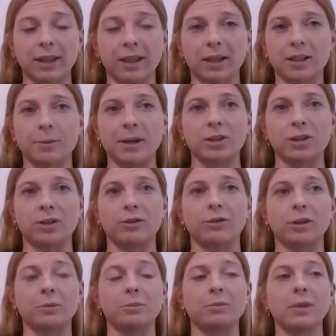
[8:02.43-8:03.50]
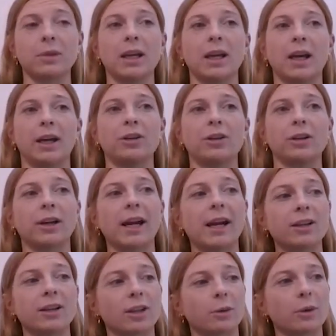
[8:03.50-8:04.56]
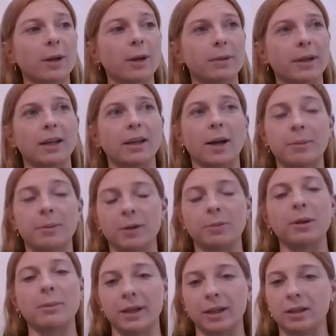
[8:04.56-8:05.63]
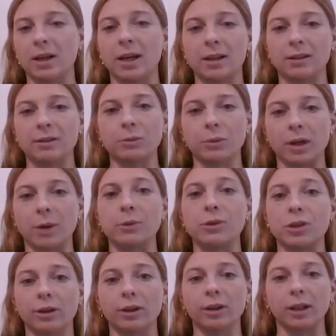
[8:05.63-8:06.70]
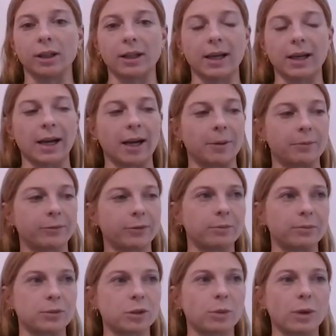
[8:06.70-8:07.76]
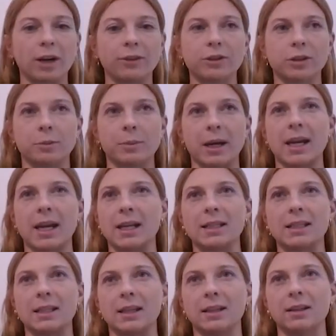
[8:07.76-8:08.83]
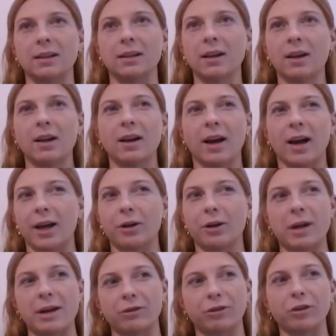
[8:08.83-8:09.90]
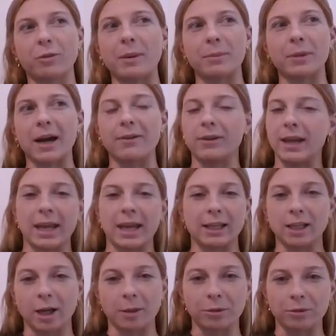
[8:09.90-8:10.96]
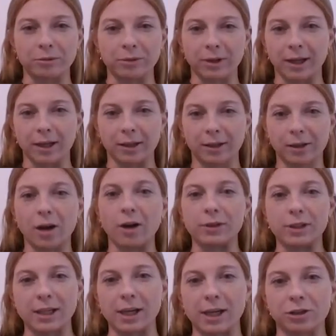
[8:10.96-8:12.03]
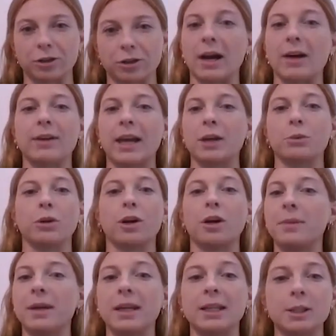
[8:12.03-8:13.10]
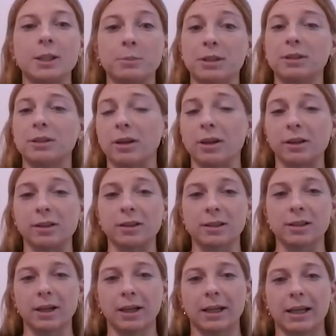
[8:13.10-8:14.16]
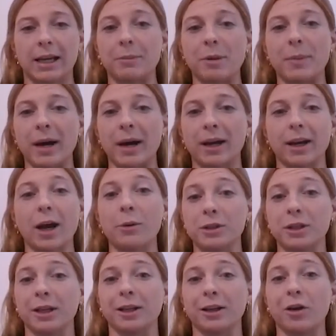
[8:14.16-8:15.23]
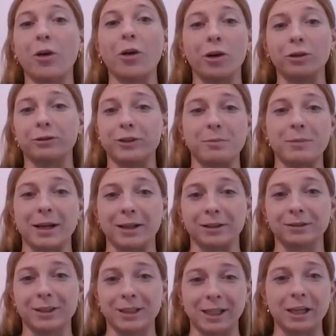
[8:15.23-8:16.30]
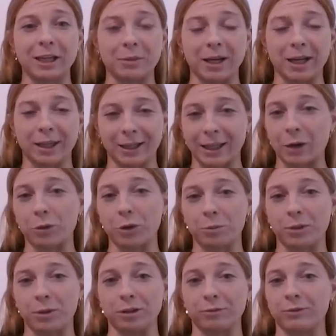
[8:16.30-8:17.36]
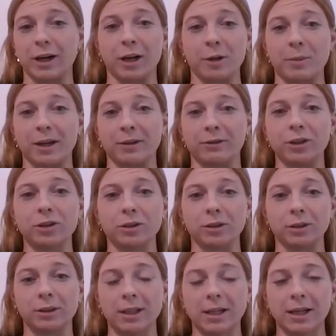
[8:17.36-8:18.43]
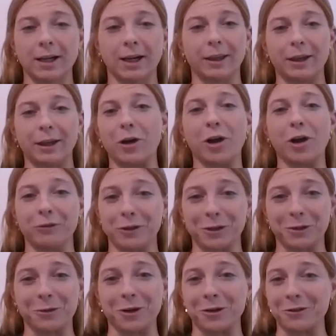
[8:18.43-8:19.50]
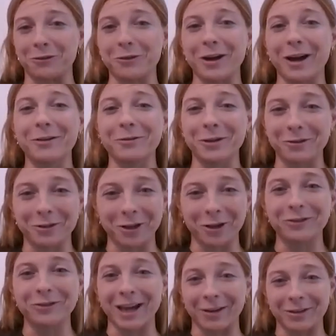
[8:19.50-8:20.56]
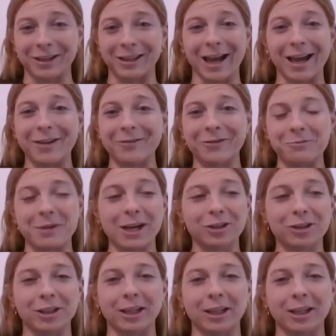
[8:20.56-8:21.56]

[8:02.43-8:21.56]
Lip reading: I think especially from a younger age, like when I played at Piedmont United when I was younger, from 12 to about 18. And I don't ever remember having any type of like conversation or having anyone come in and speak to us about it. And I was on an all-female team, and I think that would have been very beneficial. I think all of us would have loved having that information.